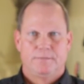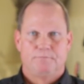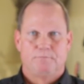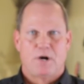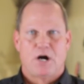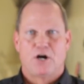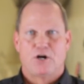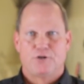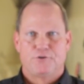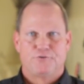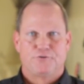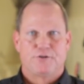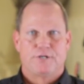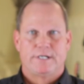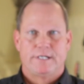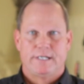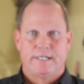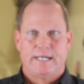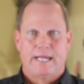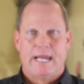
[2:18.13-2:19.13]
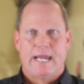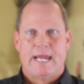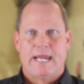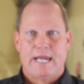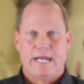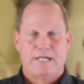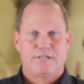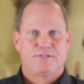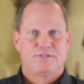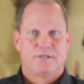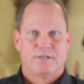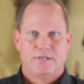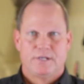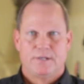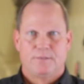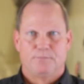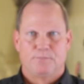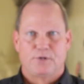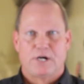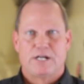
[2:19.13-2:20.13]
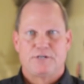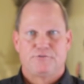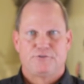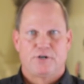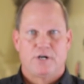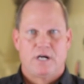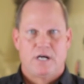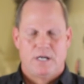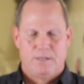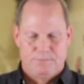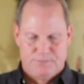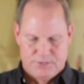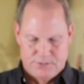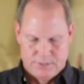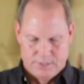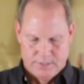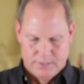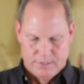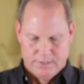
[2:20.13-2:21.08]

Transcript: margarine, eggs, breadcrumbs,